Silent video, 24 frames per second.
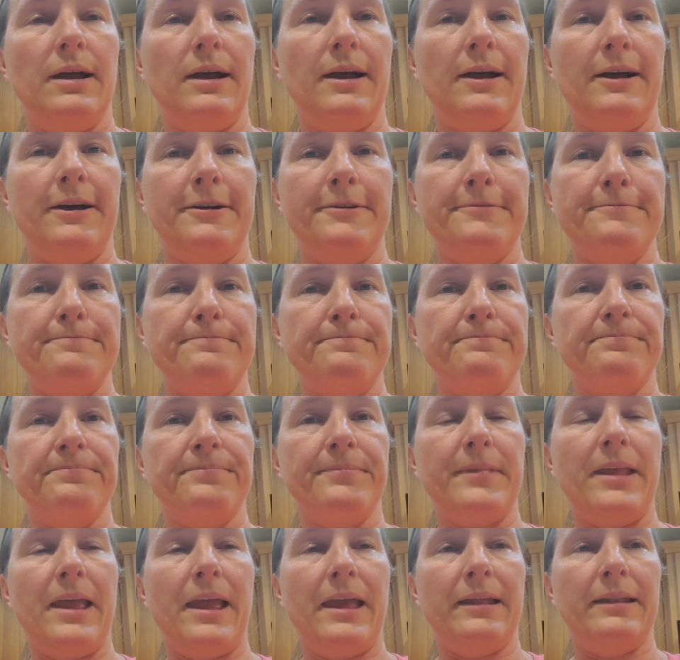Um,
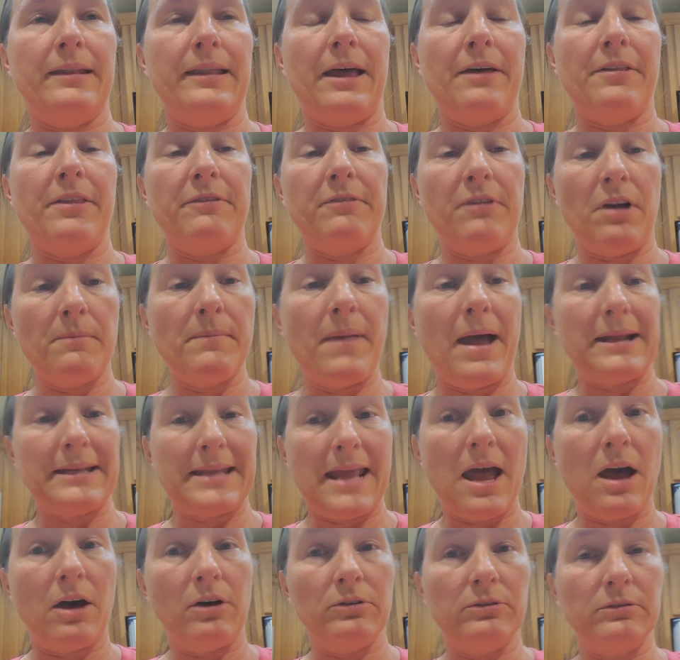and now they've come back
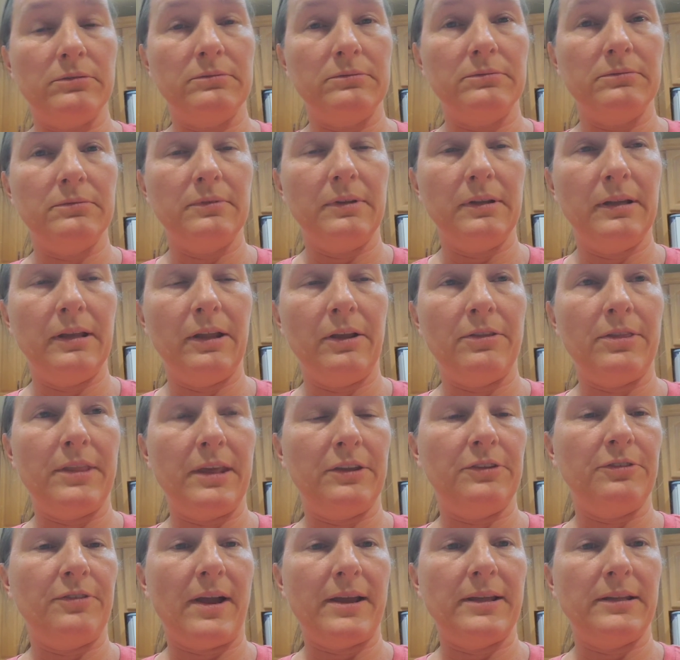down. You know,
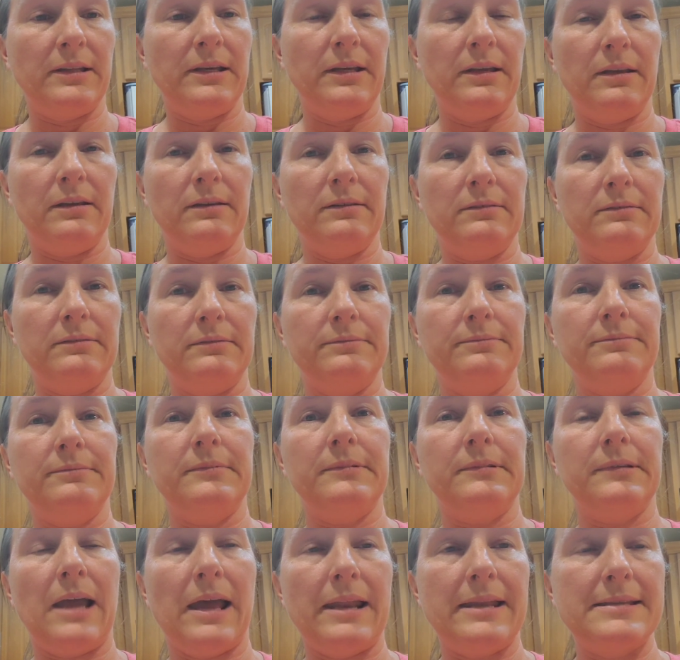things finally
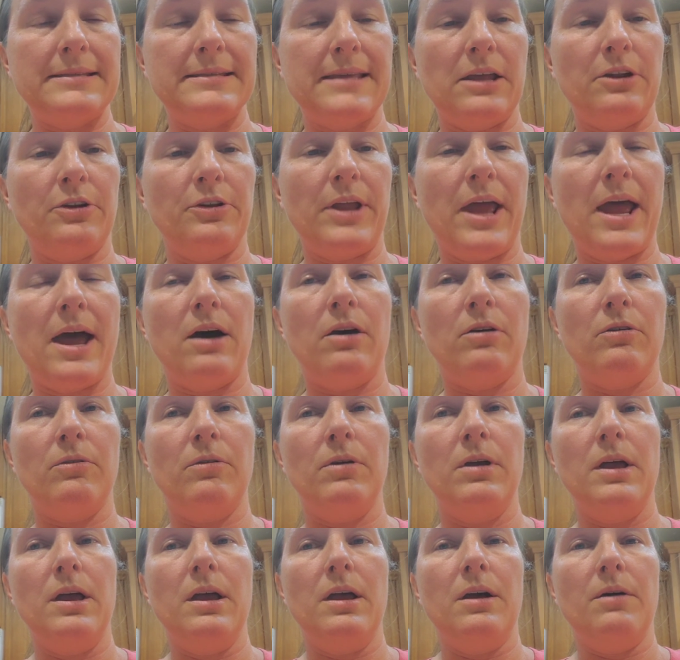kind of settled out,
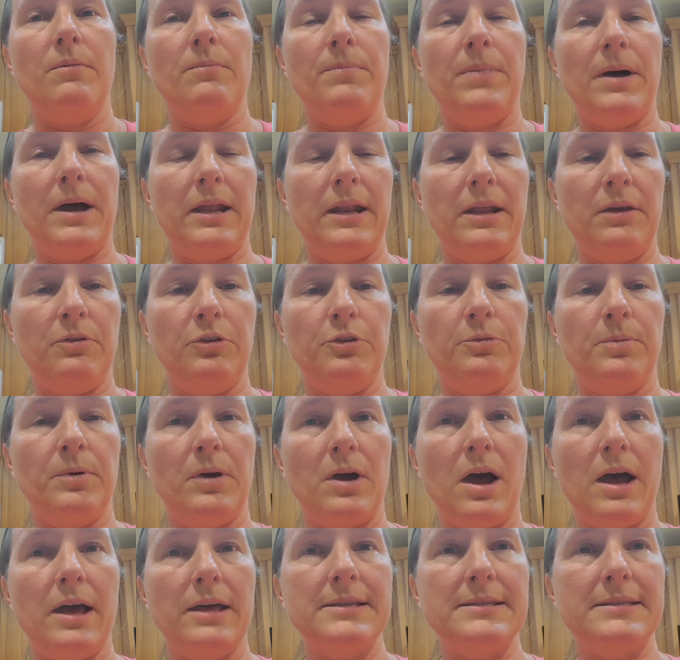but it was
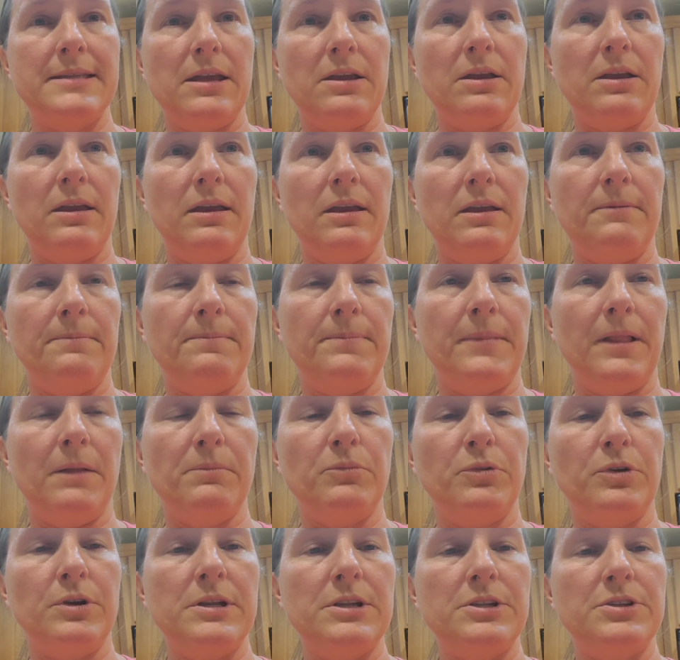because the
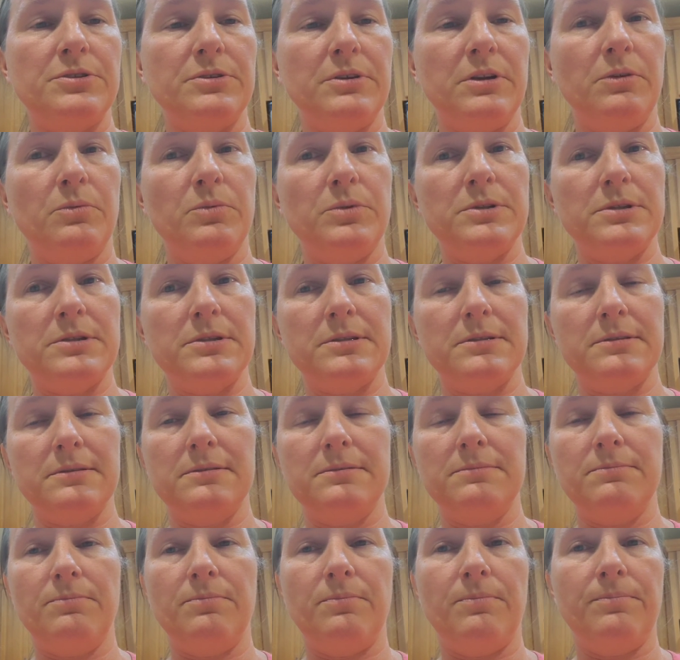lumber industry was
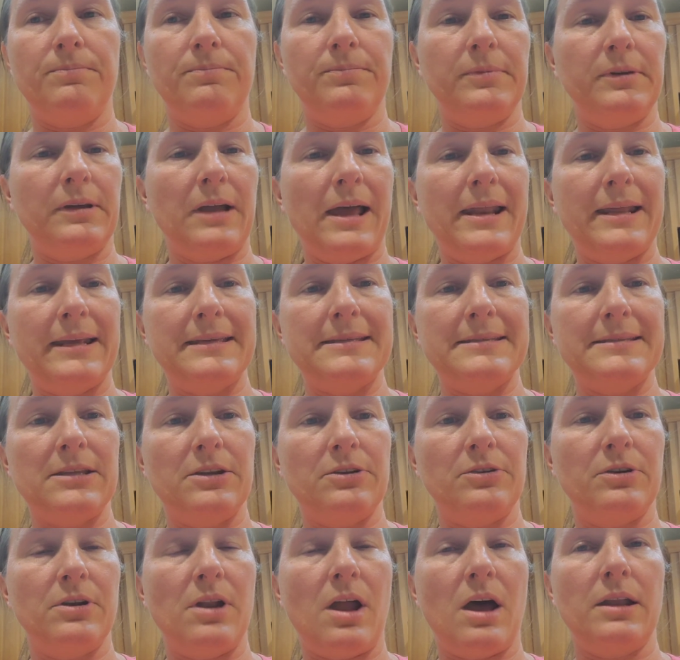kind of
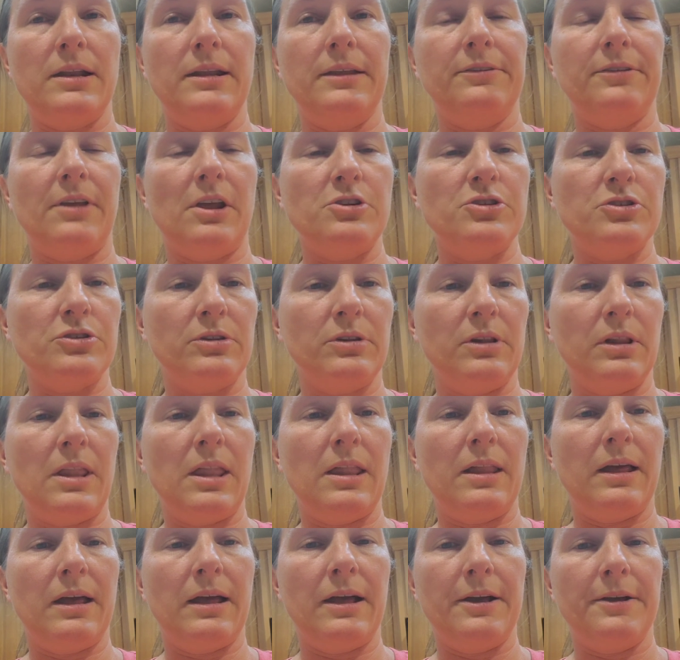considered non-essential.
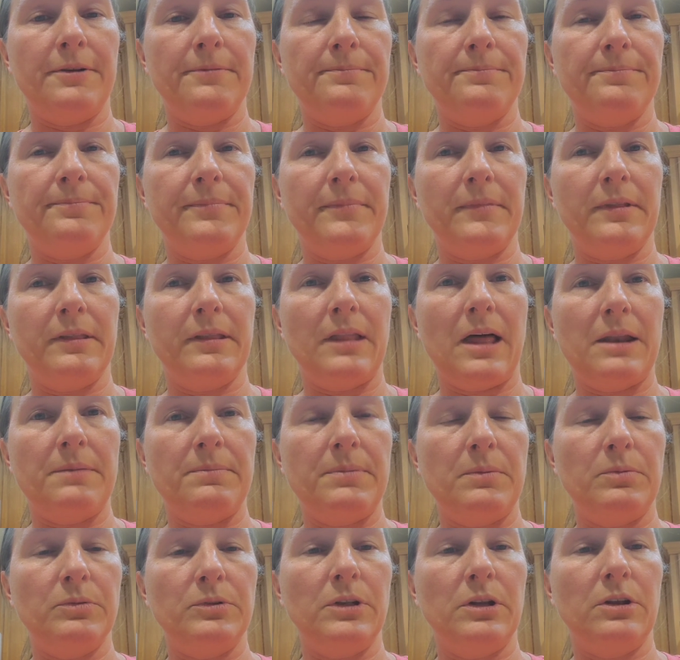Um, a lot of
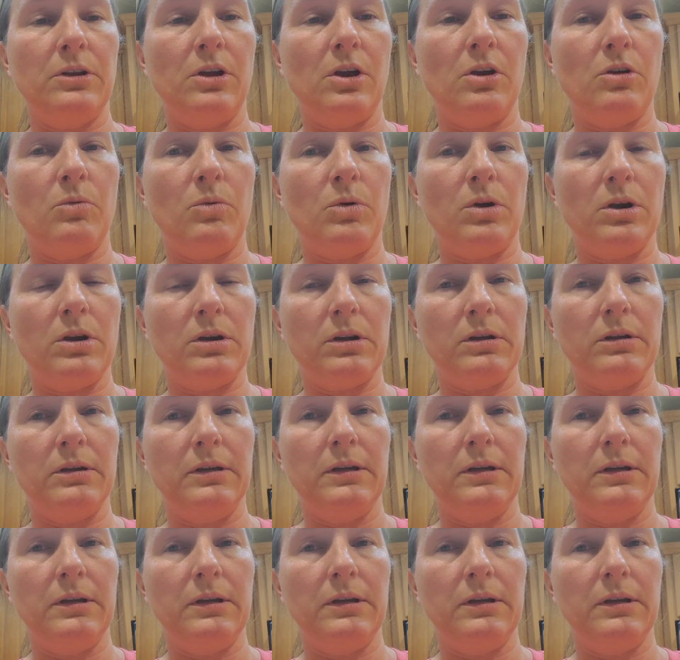people didn't go to work,